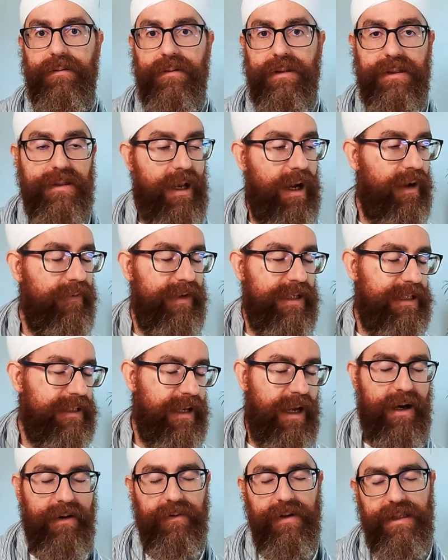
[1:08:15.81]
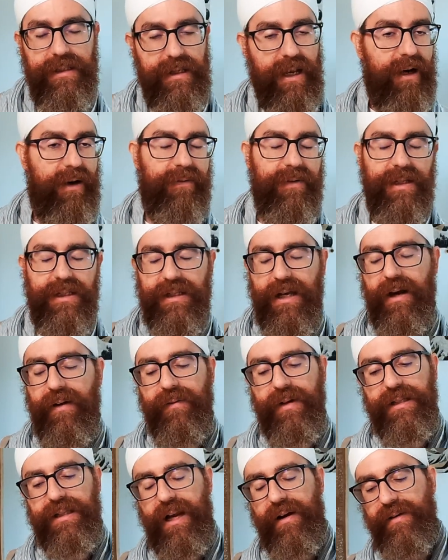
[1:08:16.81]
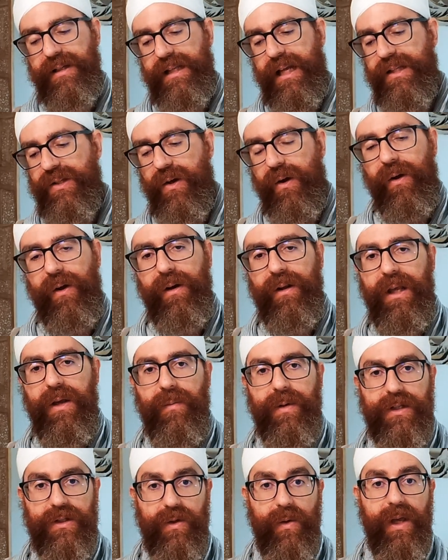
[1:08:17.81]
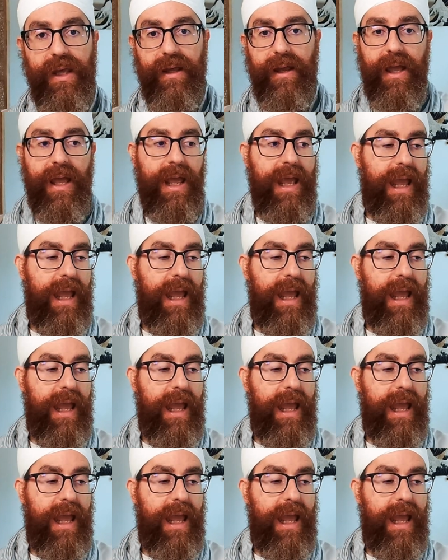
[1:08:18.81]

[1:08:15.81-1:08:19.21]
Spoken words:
Service, service, service, service, service. That's all he was doing.